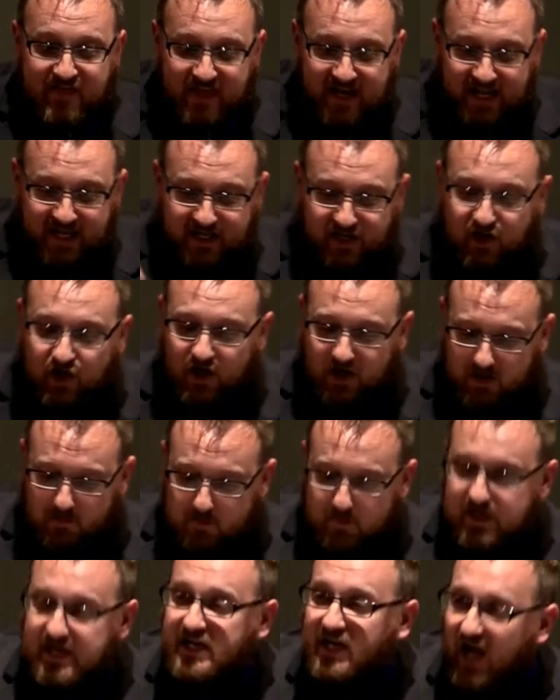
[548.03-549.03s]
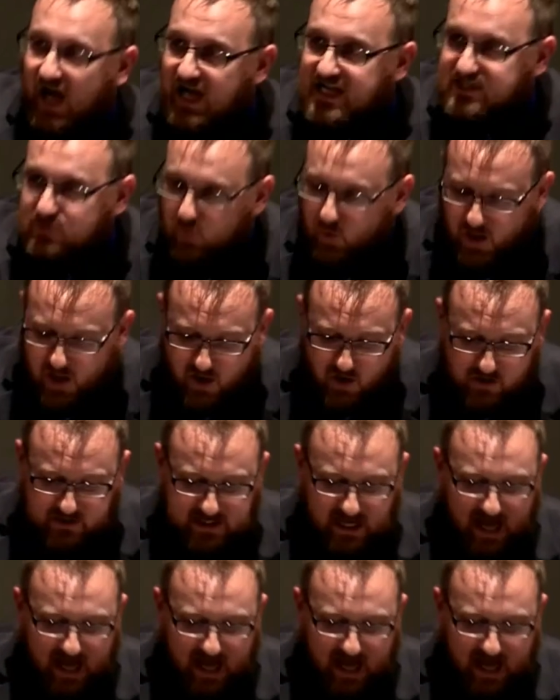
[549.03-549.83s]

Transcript: then it couldn't be God's will